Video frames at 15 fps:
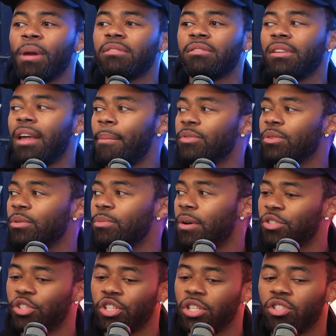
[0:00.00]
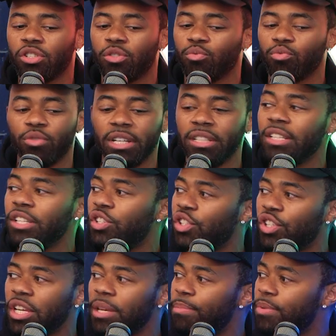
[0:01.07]
Basically, the episode was about just really
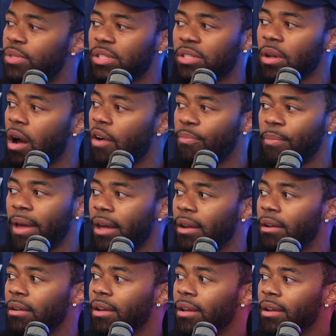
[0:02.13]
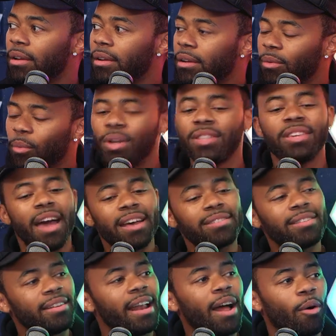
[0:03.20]
cheap stuff, man actually, we quick,
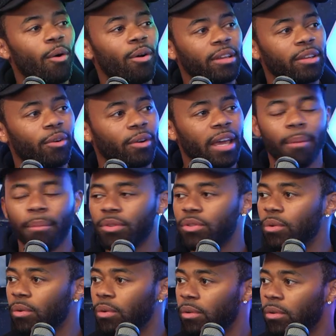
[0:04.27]
tested I, it out on, can, on end on a